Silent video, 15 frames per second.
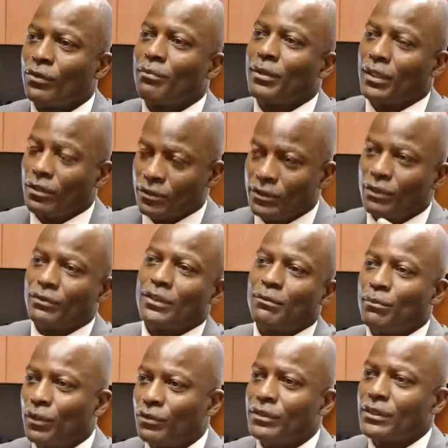because there was an
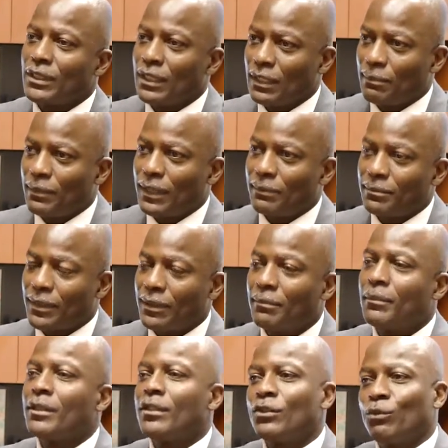emergency that popped up,
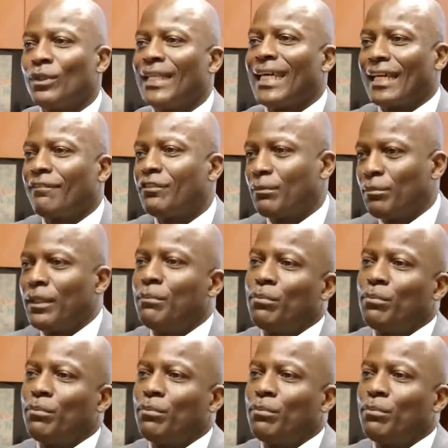we'd have to be